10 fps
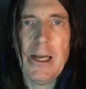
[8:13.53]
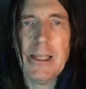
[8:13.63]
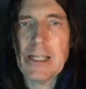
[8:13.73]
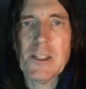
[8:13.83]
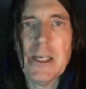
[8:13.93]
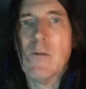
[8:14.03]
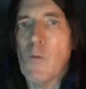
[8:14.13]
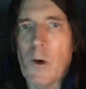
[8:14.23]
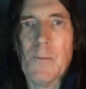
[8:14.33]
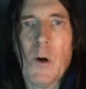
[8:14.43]
And that's it,
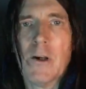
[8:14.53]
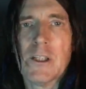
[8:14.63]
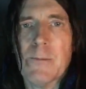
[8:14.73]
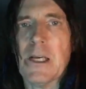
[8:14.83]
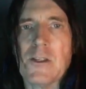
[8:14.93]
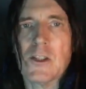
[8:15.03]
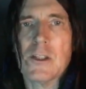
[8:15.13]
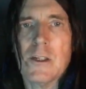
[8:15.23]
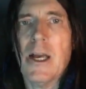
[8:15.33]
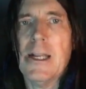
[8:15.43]
one part of
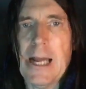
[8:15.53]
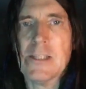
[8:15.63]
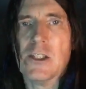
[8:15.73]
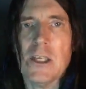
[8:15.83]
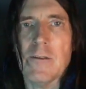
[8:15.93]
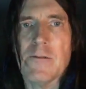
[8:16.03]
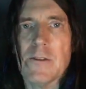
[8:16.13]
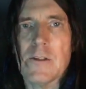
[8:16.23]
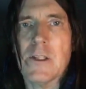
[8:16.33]
speech, an adjective,